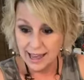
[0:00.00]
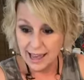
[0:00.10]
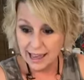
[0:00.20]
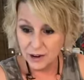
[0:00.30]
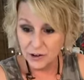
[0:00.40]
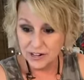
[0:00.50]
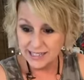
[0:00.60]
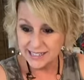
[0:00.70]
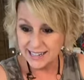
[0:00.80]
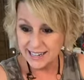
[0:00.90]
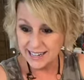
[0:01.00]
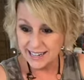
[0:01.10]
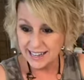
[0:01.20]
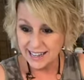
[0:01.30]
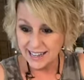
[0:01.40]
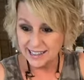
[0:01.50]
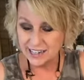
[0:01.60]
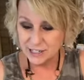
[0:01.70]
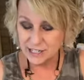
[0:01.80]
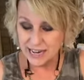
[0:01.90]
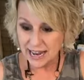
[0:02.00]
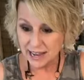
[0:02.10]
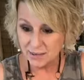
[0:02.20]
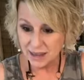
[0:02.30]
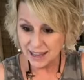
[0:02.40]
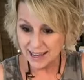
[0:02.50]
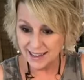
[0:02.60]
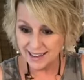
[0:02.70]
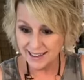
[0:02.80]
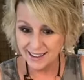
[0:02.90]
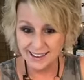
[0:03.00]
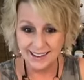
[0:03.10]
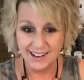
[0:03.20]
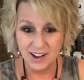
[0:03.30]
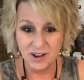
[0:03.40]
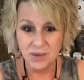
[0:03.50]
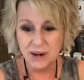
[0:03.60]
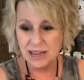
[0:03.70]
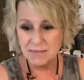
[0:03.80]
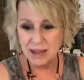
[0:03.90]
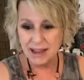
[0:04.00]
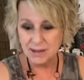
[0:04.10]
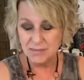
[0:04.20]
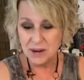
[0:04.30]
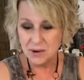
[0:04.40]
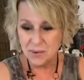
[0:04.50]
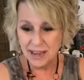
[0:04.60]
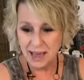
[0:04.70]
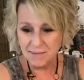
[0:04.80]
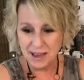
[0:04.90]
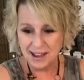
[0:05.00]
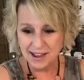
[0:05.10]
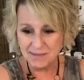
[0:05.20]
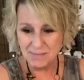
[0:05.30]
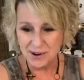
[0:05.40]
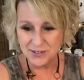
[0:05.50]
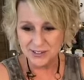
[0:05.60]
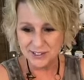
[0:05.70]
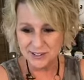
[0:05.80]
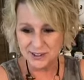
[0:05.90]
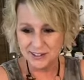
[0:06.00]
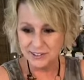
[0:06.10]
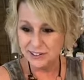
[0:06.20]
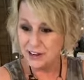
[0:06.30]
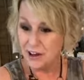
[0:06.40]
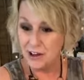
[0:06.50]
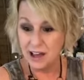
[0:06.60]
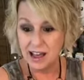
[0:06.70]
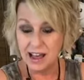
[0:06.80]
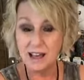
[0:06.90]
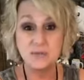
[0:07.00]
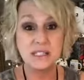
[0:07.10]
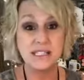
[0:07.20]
Hey, Christy. There's Tammy. Uh, we're getting back up there. We got back up over 200. Y'all, I'm